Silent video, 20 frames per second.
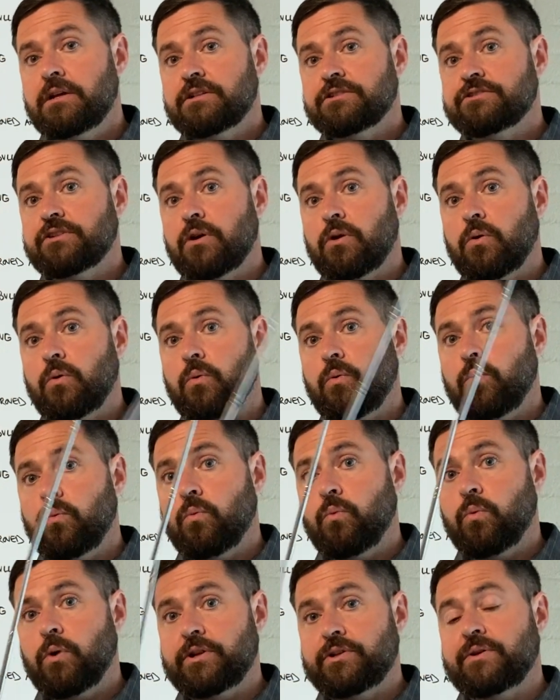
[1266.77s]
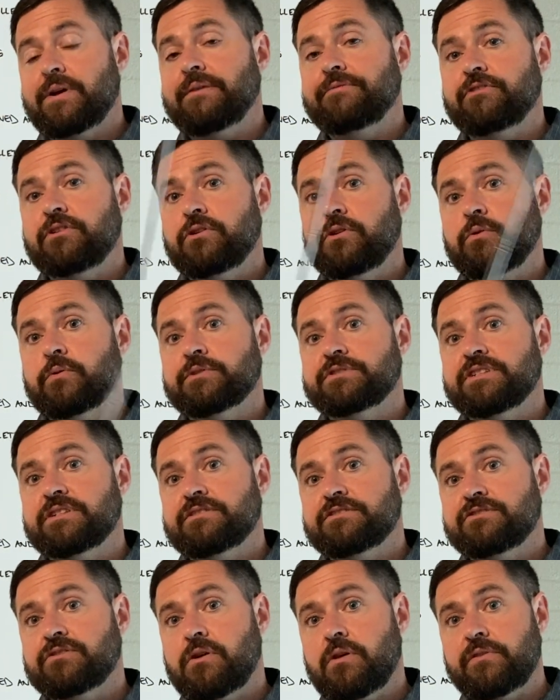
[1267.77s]
So what you have to do is
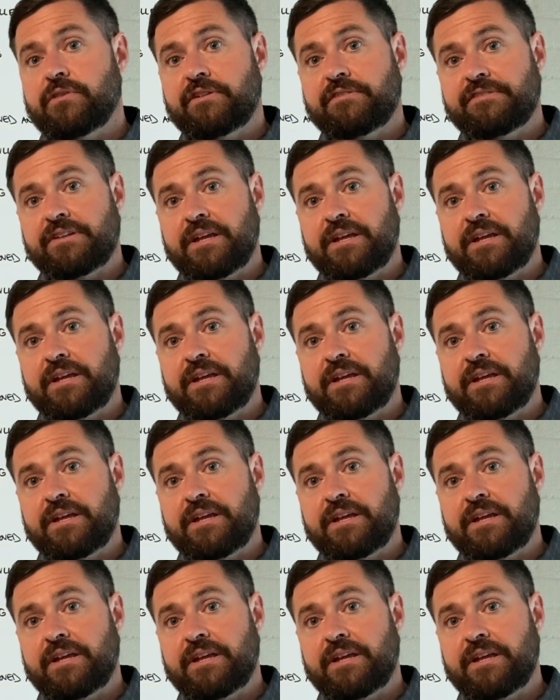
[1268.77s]
install this